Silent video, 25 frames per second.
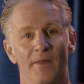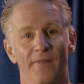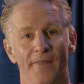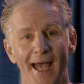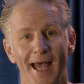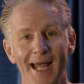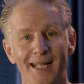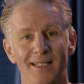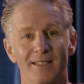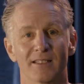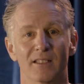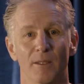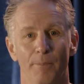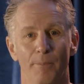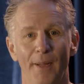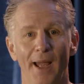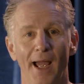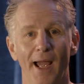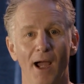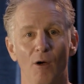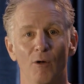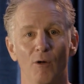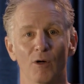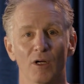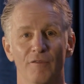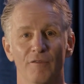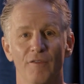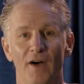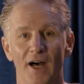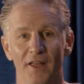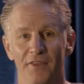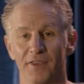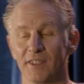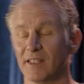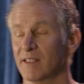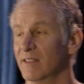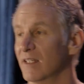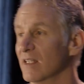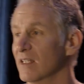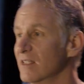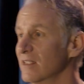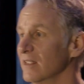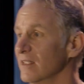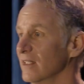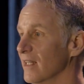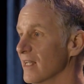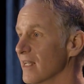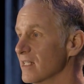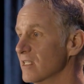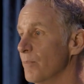That's the power of
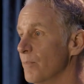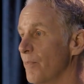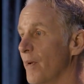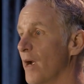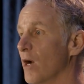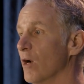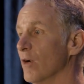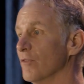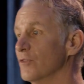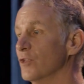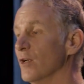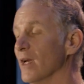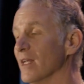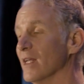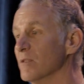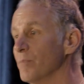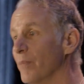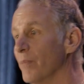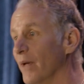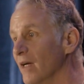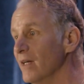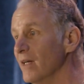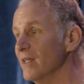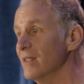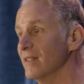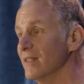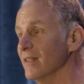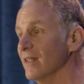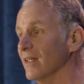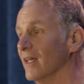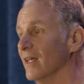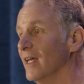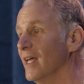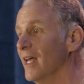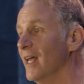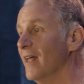authenticity. That's the power of transparency.